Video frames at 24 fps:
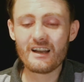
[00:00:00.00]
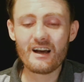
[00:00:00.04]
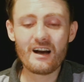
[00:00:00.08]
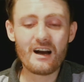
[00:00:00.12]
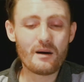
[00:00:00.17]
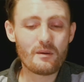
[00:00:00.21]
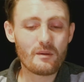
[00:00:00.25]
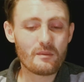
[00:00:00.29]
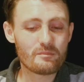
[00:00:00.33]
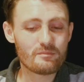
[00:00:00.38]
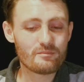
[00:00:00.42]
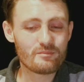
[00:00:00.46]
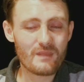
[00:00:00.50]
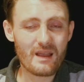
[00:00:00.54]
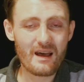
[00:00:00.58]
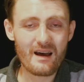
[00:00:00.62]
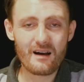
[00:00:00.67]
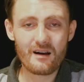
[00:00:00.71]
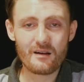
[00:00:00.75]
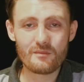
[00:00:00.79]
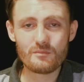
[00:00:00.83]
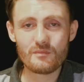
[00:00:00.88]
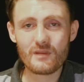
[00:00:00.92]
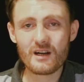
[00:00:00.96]
you know,
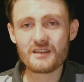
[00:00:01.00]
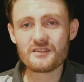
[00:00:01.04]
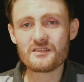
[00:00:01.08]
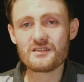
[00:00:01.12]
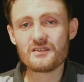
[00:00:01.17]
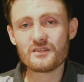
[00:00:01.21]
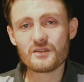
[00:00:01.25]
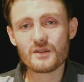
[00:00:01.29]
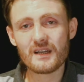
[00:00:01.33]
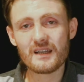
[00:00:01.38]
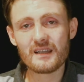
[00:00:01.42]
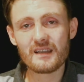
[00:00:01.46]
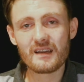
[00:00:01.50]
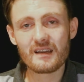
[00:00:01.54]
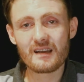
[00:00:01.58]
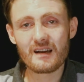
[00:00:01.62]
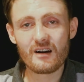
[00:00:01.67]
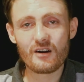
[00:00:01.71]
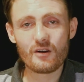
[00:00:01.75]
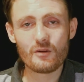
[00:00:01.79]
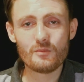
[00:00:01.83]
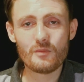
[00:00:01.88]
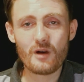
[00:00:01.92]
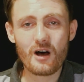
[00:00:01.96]
uh, uh, margin trading,
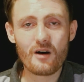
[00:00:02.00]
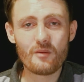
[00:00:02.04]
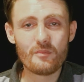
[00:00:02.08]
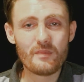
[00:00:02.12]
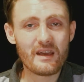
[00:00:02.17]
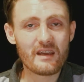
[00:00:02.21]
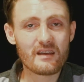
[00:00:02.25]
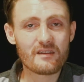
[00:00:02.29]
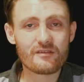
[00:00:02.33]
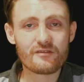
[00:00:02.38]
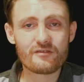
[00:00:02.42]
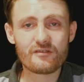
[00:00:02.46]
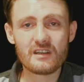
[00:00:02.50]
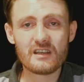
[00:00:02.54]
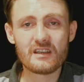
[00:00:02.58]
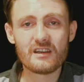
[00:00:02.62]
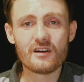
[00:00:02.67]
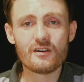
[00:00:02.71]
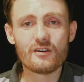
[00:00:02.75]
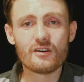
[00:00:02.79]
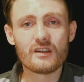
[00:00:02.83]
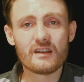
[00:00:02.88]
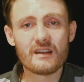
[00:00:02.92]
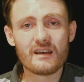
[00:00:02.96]
I'll, I'll make a
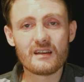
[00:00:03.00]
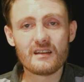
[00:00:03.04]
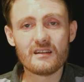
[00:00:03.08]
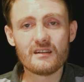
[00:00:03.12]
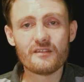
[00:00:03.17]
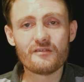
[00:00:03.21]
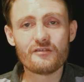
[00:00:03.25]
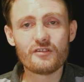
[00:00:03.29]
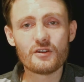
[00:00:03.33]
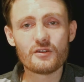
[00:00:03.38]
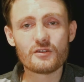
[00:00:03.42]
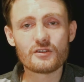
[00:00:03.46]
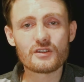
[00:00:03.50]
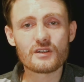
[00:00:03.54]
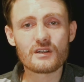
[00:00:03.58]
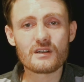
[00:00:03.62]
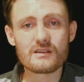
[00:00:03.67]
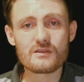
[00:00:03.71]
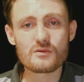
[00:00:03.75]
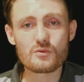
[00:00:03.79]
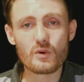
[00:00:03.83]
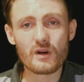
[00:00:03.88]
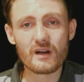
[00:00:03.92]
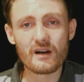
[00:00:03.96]
video on that in the future
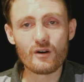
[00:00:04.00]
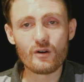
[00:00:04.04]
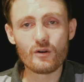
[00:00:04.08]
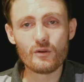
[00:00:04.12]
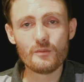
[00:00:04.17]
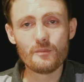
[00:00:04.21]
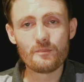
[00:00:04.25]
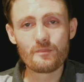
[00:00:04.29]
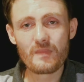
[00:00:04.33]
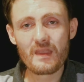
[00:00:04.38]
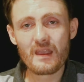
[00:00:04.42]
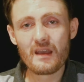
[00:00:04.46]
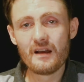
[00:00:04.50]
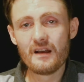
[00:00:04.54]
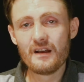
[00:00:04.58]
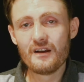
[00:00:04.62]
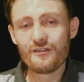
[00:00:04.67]
as well.